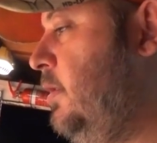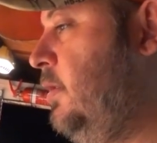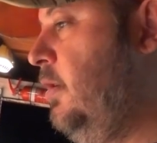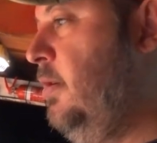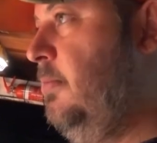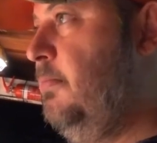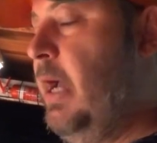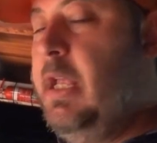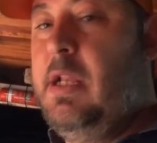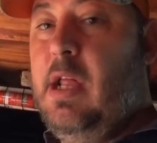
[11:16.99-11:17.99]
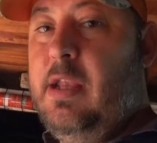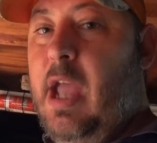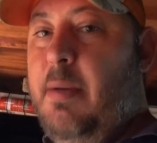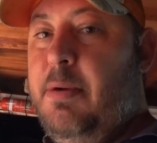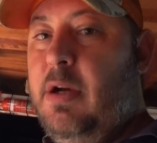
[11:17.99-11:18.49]
to making something
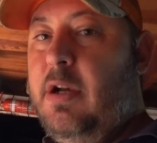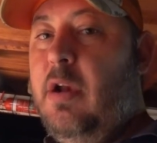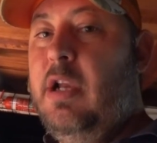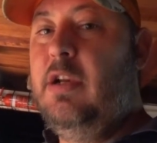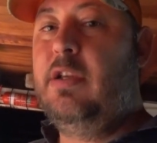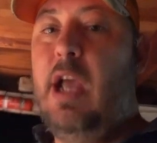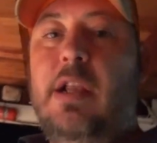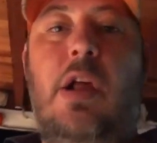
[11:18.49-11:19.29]
happen. I don't need to take